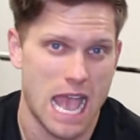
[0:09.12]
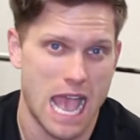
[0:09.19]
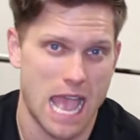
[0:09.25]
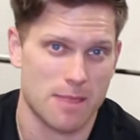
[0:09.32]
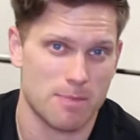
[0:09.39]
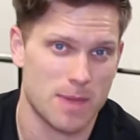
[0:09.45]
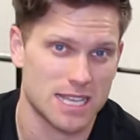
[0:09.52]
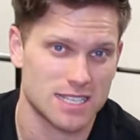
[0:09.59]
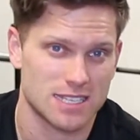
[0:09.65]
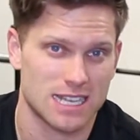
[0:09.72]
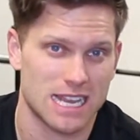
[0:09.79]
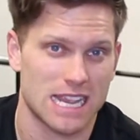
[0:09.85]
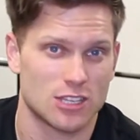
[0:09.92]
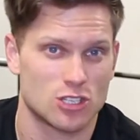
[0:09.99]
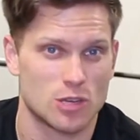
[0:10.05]
and
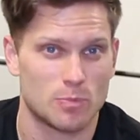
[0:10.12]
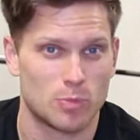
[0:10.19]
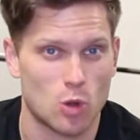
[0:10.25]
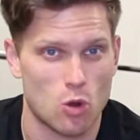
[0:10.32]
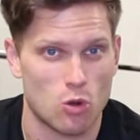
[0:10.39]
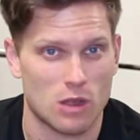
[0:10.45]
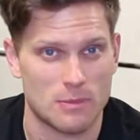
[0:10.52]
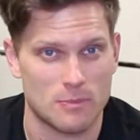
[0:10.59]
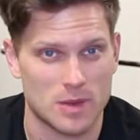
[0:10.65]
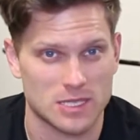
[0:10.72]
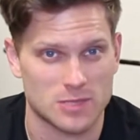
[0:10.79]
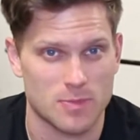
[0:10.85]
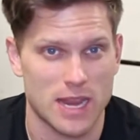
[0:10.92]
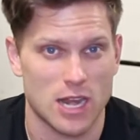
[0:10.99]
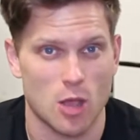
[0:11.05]
basically a gym program
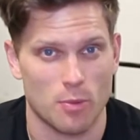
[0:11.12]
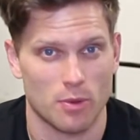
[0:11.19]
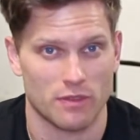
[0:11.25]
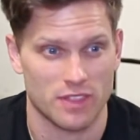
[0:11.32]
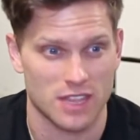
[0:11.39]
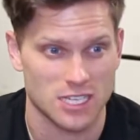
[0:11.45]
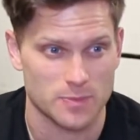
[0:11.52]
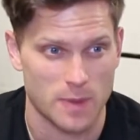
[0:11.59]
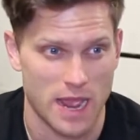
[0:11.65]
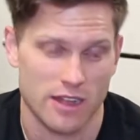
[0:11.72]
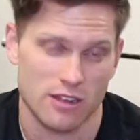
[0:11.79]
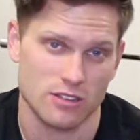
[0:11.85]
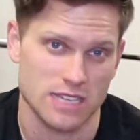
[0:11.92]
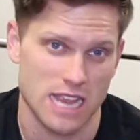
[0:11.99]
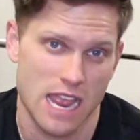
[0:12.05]
is made up of these
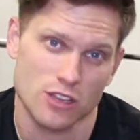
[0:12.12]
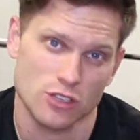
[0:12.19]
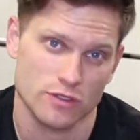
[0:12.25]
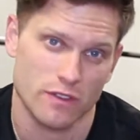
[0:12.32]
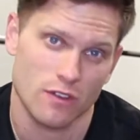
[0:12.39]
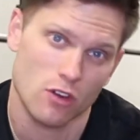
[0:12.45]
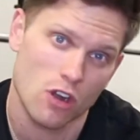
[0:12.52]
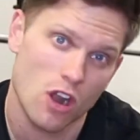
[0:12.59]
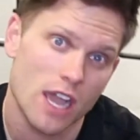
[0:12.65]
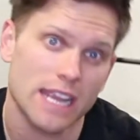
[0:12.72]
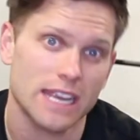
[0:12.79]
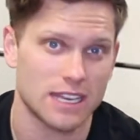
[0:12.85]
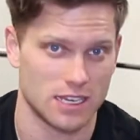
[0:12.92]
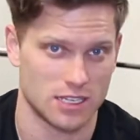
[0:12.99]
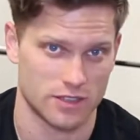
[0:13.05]
patterns and just
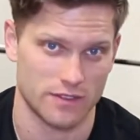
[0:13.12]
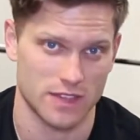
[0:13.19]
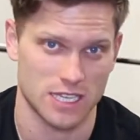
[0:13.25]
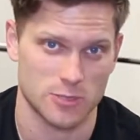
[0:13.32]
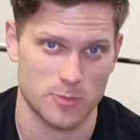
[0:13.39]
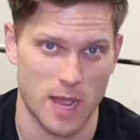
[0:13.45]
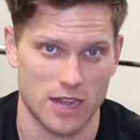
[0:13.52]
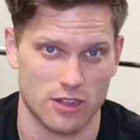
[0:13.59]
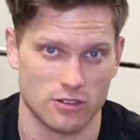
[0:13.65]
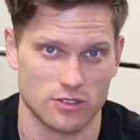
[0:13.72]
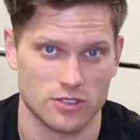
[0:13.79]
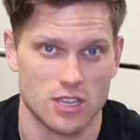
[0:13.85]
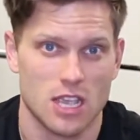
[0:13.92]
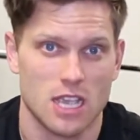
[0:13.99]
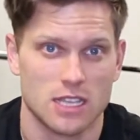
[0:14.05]
varieties of these
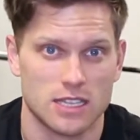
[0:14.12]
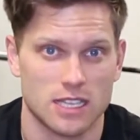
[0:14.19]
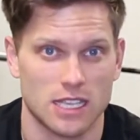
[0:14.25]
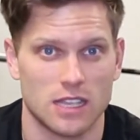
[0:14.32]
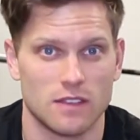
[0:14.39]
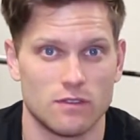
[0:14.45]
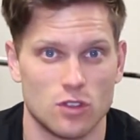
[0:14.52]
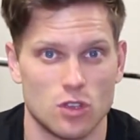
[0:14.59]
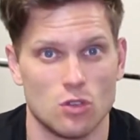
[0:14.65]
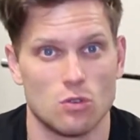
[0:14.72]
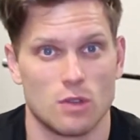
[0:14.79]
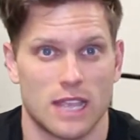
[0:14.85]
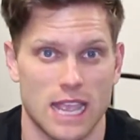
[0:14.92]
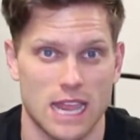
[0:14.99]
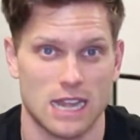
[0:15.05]
patterns to give
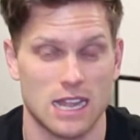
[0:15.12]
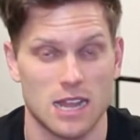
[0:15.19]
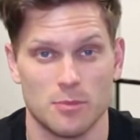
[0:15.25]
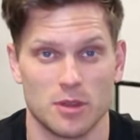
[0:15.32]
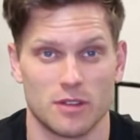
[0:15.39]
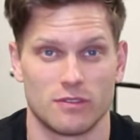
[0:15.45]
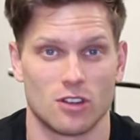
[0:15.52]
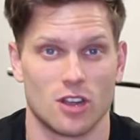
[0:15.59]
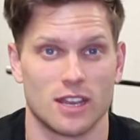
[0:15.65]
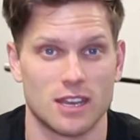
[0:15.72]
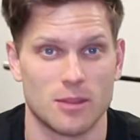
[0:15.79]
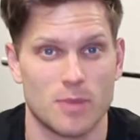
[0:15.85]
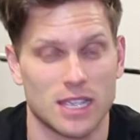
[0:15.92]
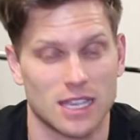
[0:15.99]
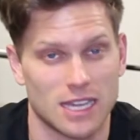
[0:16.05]
you, again, a little bit of
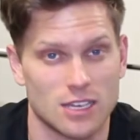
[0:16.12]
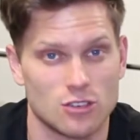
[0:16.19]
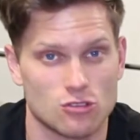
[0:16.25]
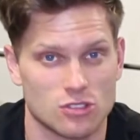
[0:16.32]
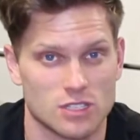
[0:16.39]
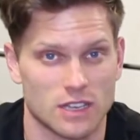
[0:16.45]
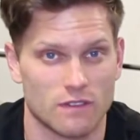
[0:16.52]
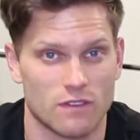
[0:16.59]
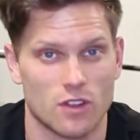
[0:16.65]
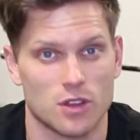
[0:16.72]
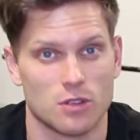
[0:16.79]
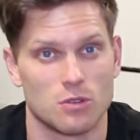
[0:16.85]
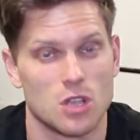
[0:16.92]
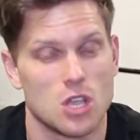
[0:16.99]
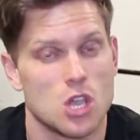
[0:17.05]
variety and make it interesting for
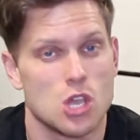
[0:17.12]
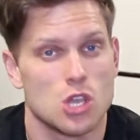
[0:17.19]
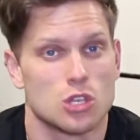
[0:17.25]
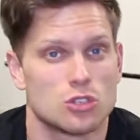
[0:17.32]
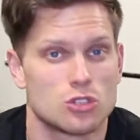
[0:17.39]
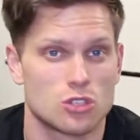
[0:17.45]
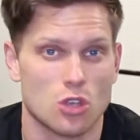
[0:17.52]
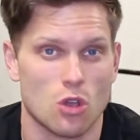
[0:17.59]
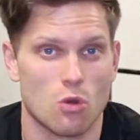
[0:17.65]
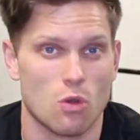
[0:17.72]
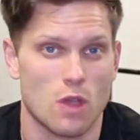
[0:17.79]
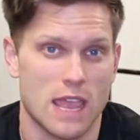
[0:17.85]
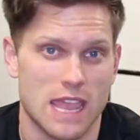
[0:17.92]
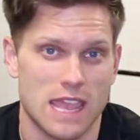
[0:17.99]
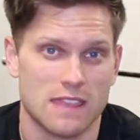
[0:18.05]
you.
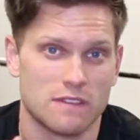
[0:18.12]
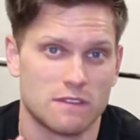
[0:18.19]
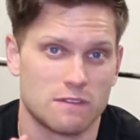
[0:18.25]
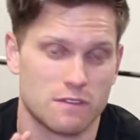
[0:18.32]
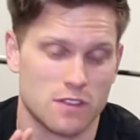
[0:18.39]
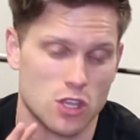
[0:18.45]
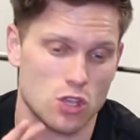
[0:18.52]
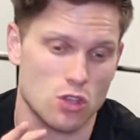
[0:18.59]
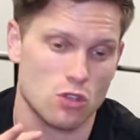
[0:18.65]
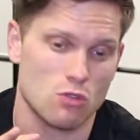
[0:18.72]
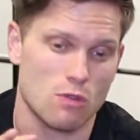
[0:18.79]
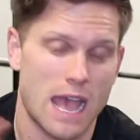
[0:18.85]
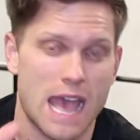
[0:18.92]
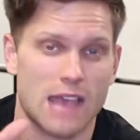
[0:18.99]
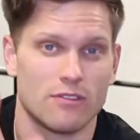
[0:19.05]
So if
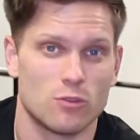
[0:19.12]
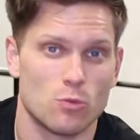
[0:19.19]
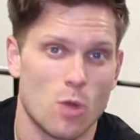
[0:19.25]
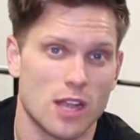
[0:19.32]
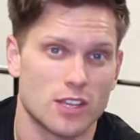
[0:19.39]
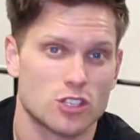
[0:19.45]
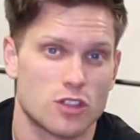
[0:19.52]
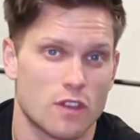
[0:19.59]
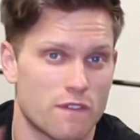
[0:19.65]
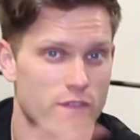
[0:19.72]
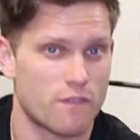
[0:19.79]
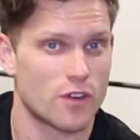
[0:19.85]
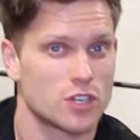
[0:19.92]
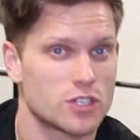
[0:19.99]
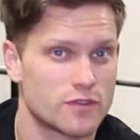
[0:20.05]
you haven't watched the
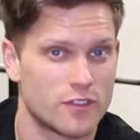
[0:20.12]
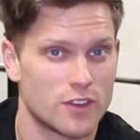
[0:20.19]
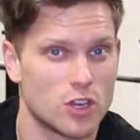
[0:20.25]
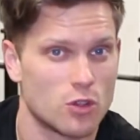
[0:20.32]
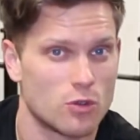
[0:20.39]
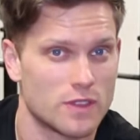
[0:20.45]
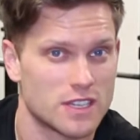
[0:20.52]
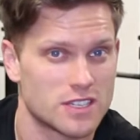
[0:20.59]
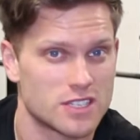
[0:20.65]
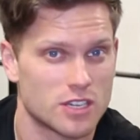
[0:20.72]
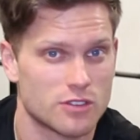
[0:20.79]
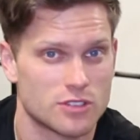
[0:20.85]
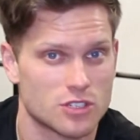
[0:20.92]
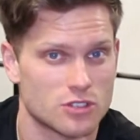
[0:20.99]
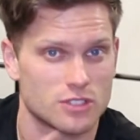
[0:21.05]
first video in this
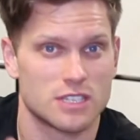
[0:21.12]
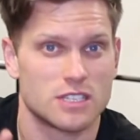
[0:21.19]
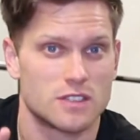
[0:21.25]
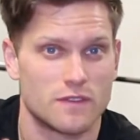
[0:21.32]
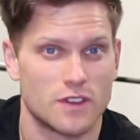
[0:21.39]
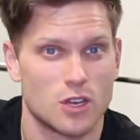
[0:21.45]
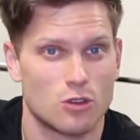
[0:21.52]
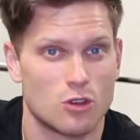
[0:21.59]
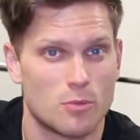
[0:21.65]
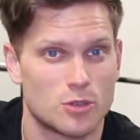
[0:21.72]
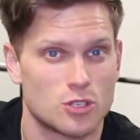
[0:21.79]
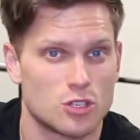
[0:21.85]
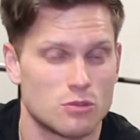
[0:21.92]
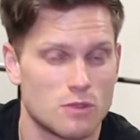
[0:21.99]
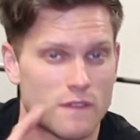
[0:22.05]
series, because this is video
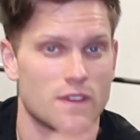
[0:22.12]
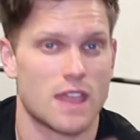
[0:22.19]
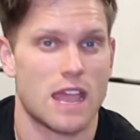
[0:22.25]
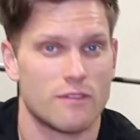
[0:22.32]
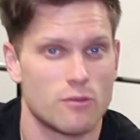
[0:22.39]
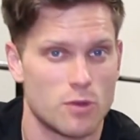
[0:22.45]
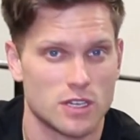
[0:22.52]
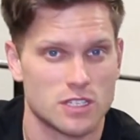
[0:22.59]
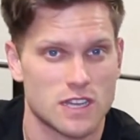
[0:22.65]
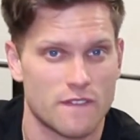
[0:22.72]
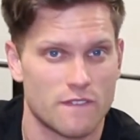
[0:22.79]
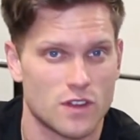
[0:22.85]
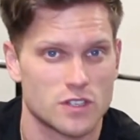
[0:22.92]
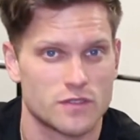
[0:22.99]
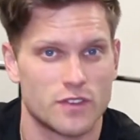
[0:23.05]
number 2, if you haven't watched
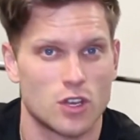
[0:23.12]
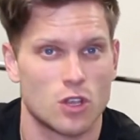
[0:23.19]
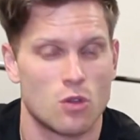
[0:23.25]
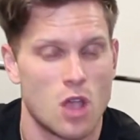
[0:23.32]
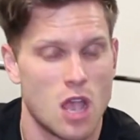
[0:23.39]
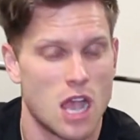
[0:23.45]
that first video,